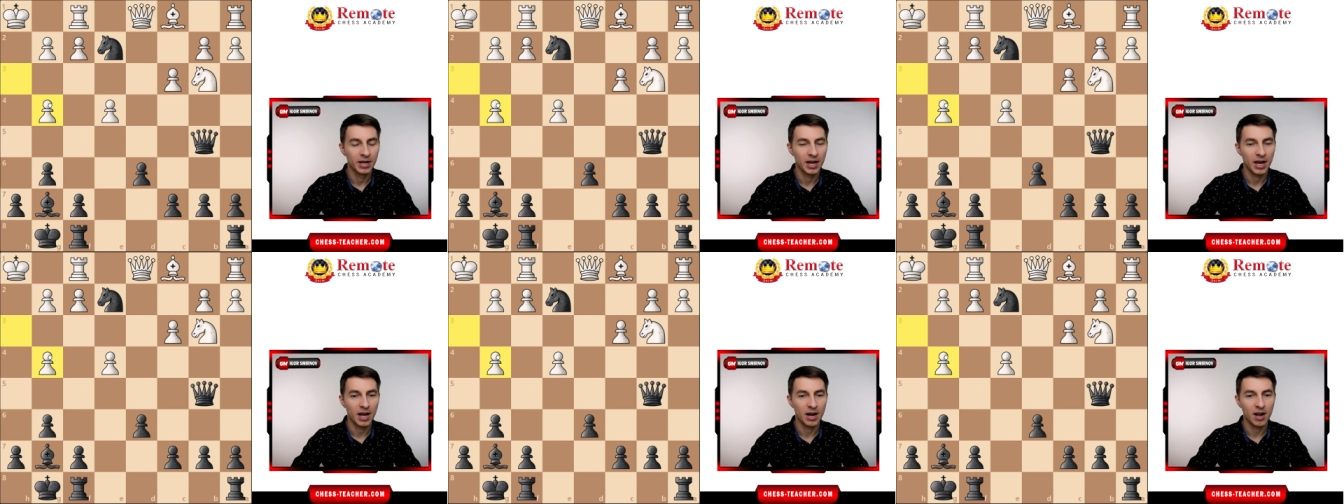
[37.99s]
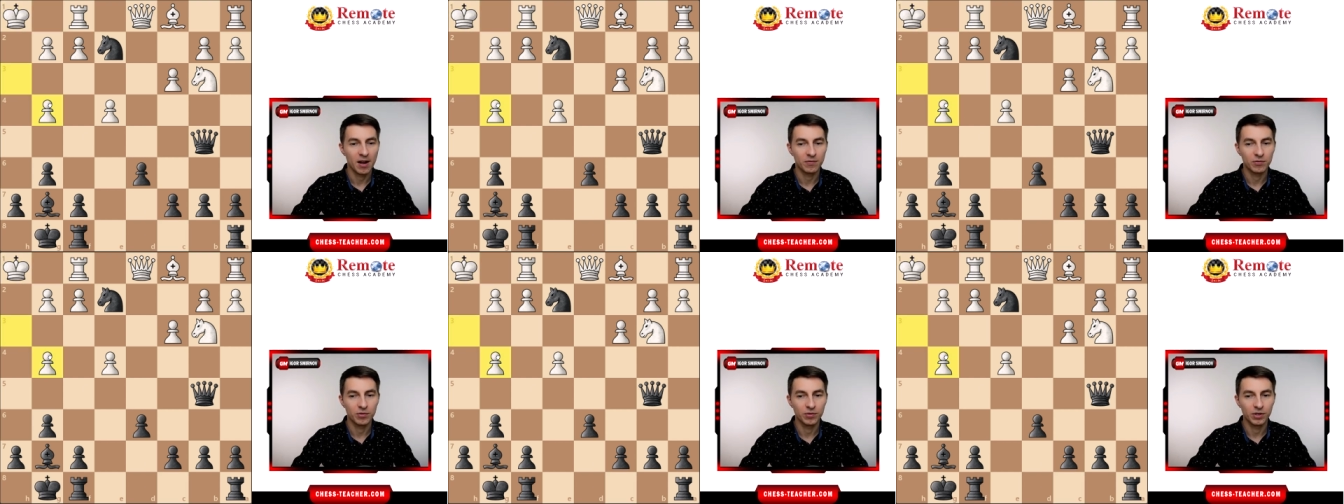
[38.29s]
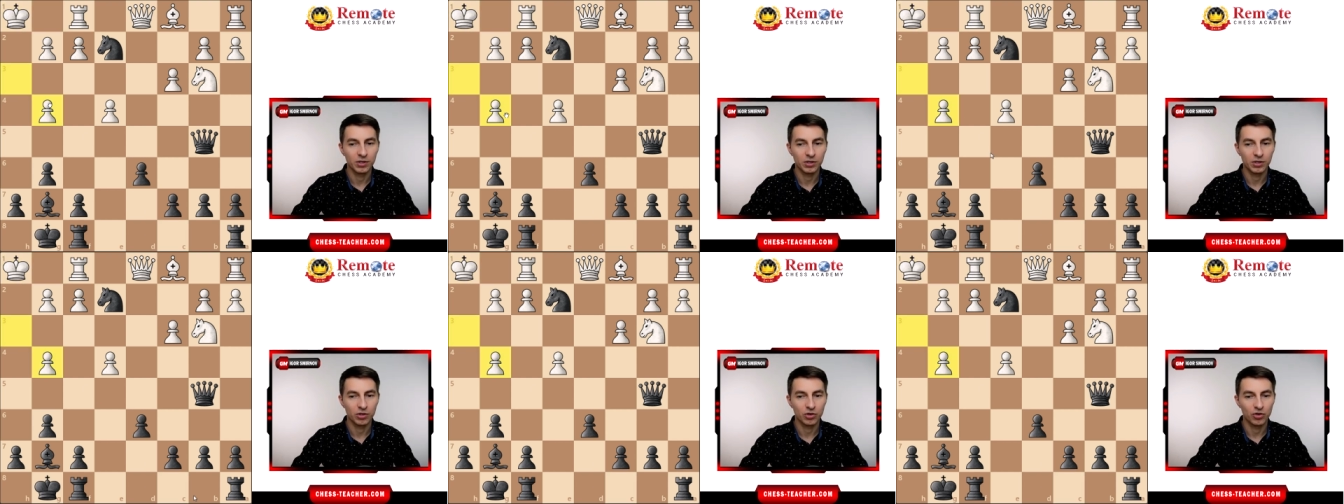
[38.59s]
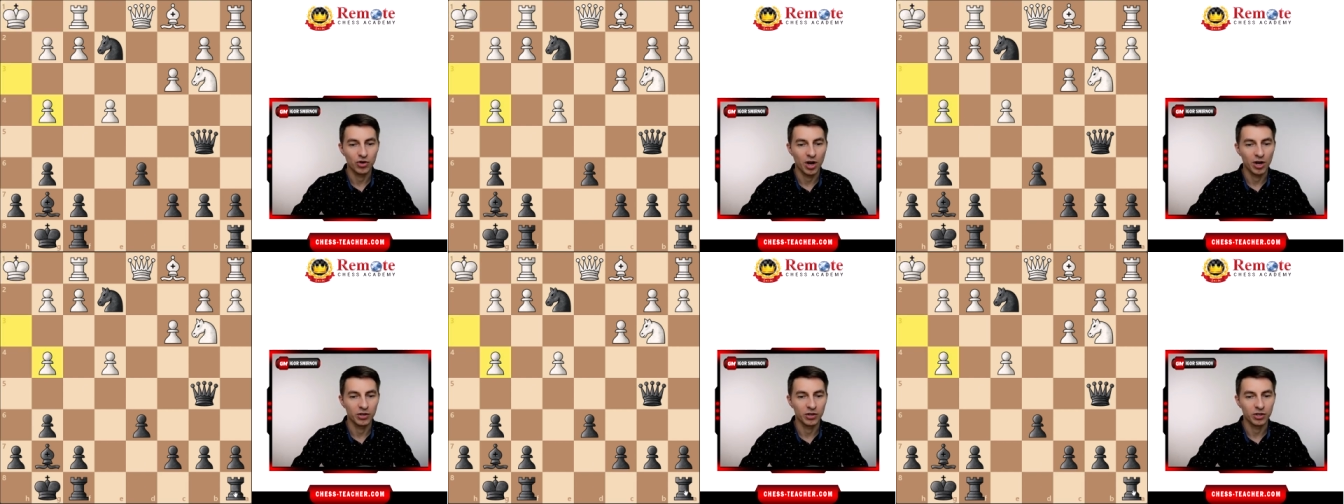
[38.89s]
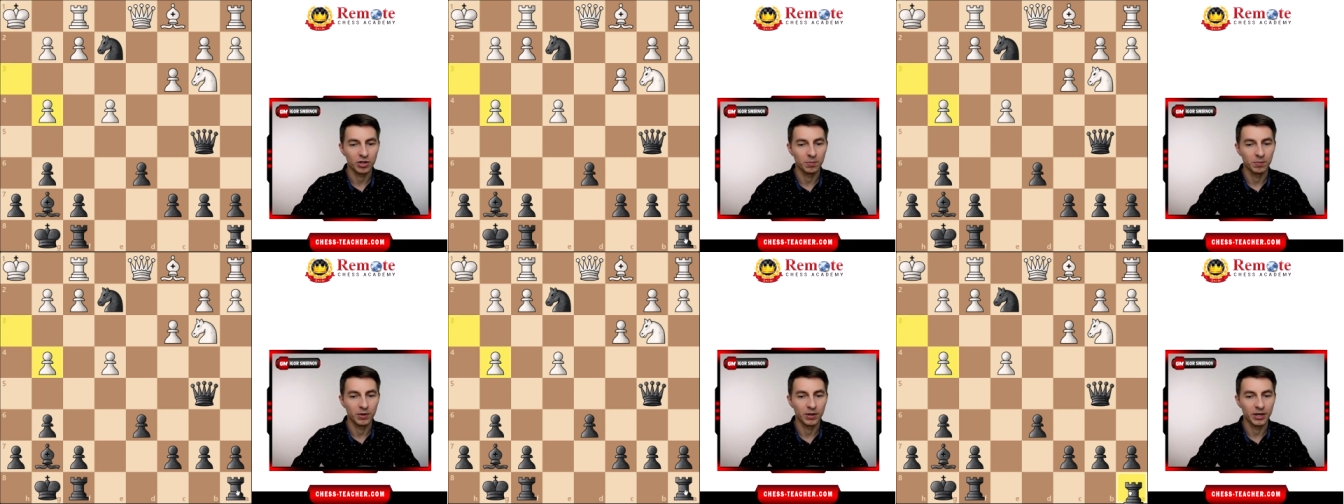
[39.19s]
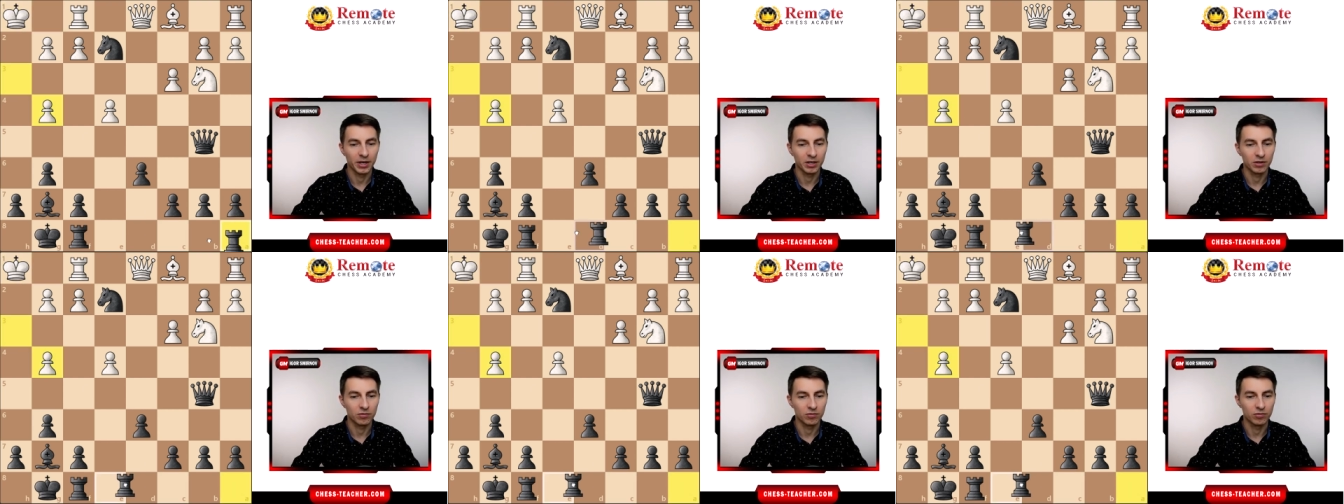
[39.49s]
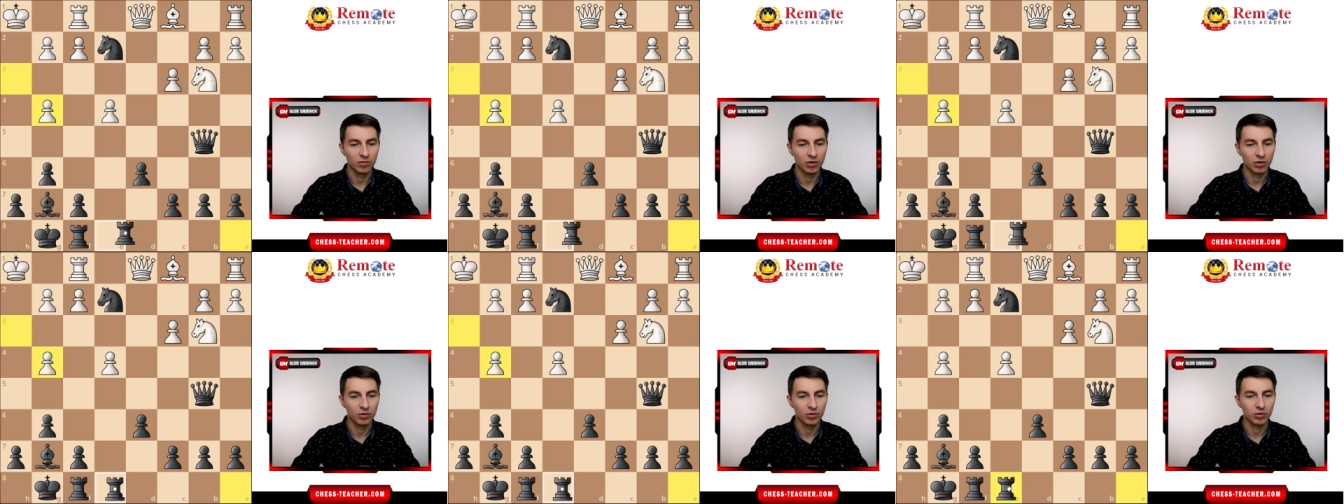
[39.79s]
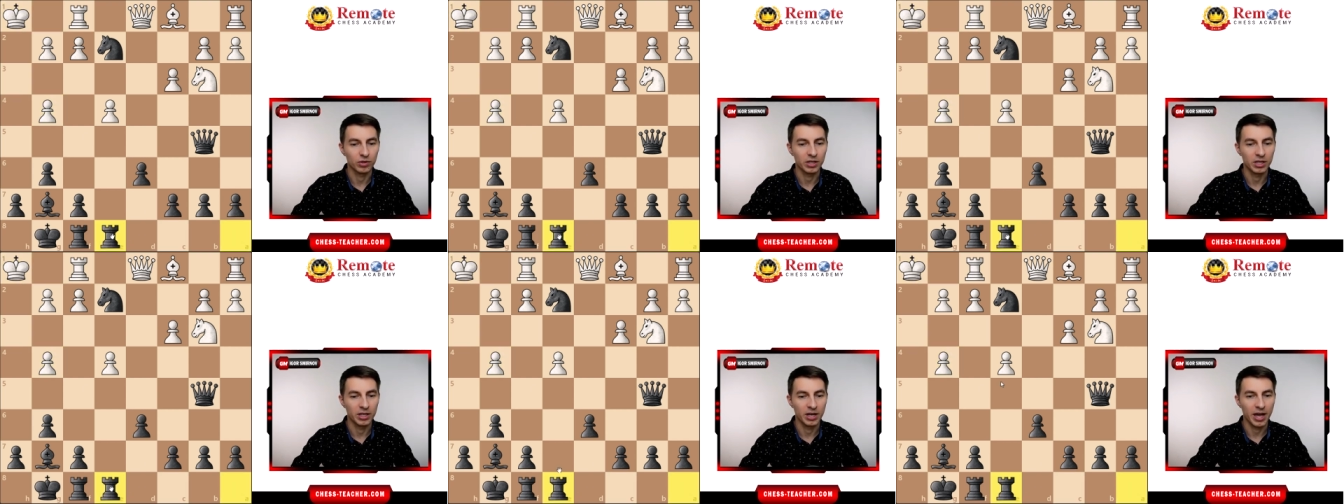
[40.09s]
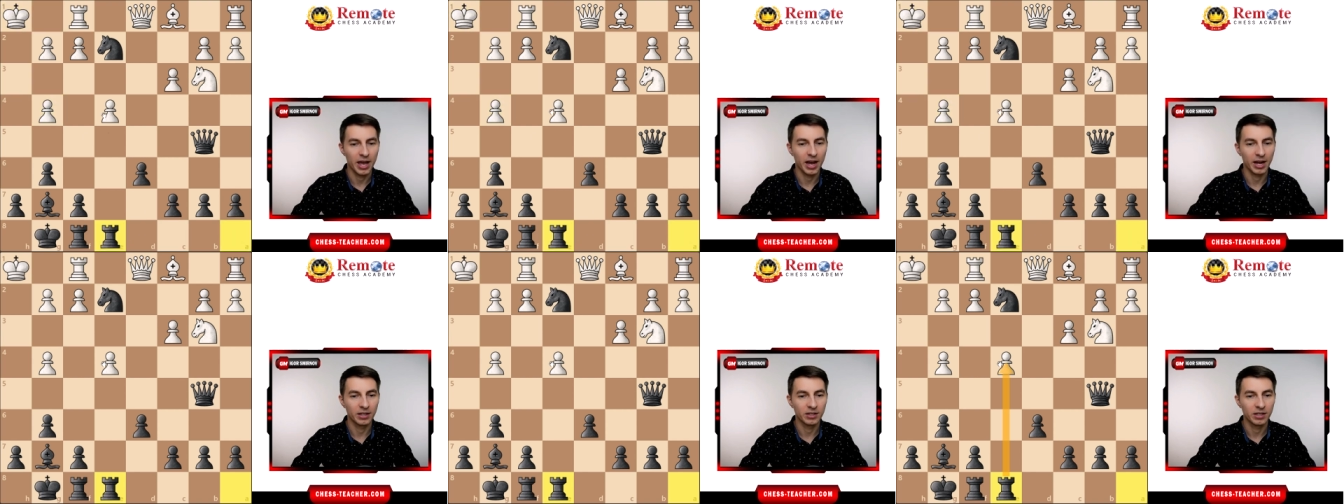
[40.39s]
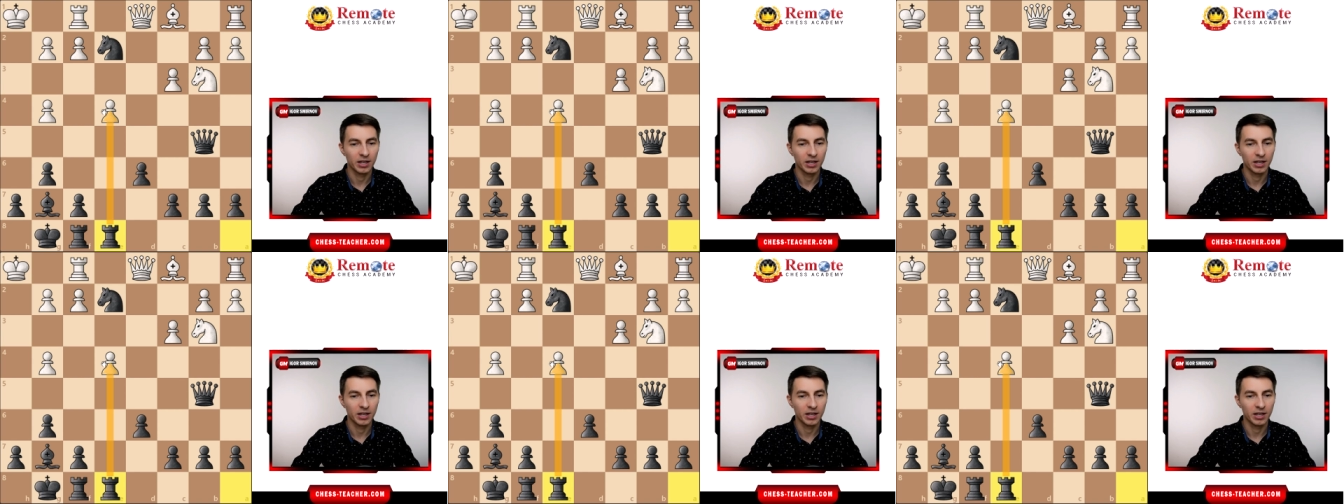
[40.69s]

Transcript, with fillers: and after this exchange he played rook to e8,